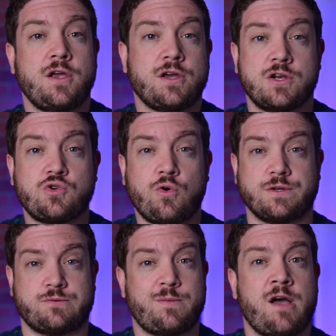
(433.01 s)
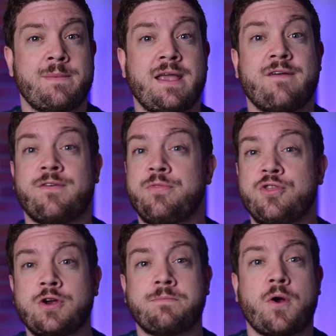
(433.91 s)
Controls will be coming from
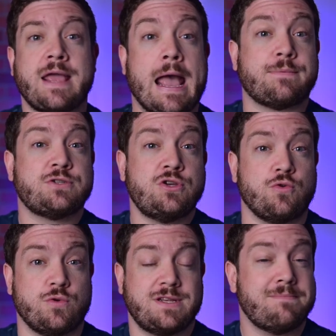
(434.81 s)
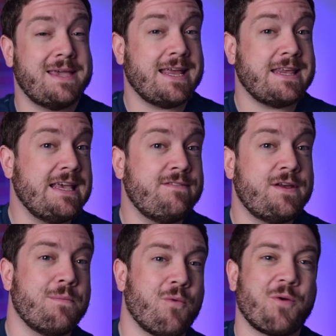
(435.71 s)
third-party apps too to make it
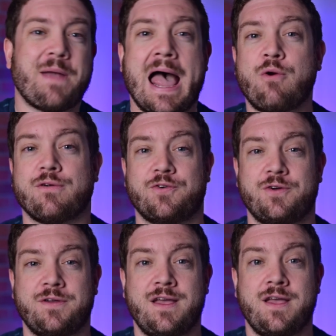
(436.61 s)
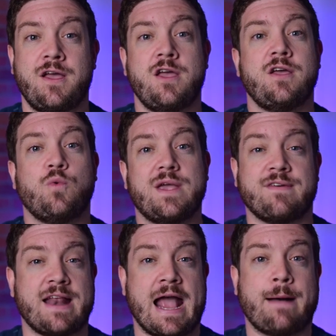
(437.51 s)
even more powerful. We
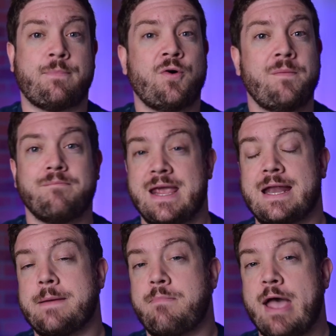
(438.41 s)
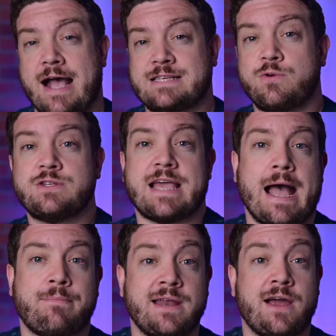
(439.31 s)
have an Apple made passwords
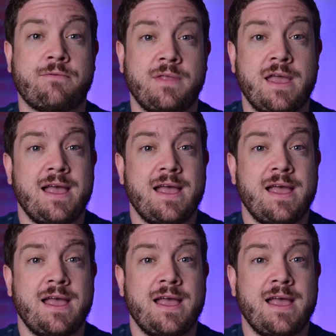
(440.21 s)
app now.